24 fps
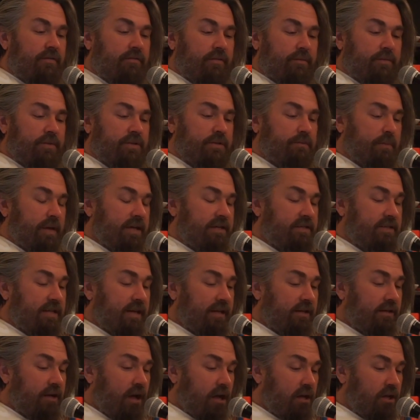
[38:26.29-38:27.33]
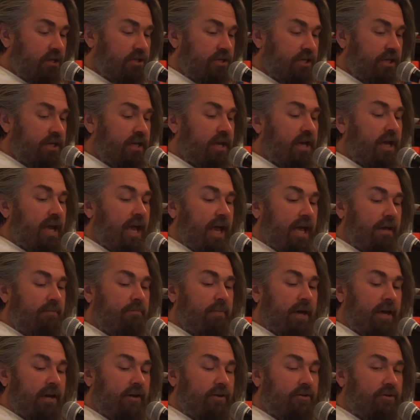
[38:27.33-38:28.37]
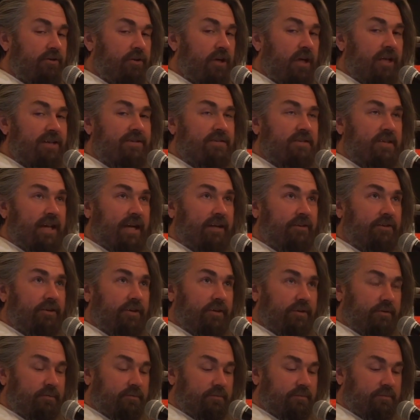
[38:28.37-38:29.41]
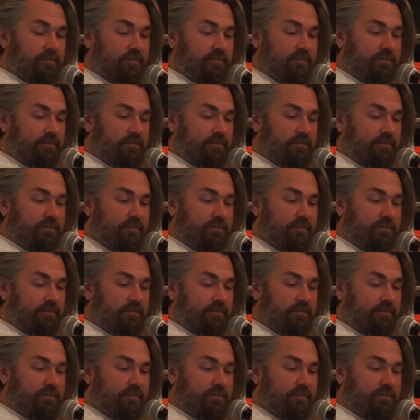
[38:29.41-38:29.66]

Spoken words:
from the space technology and medical sector.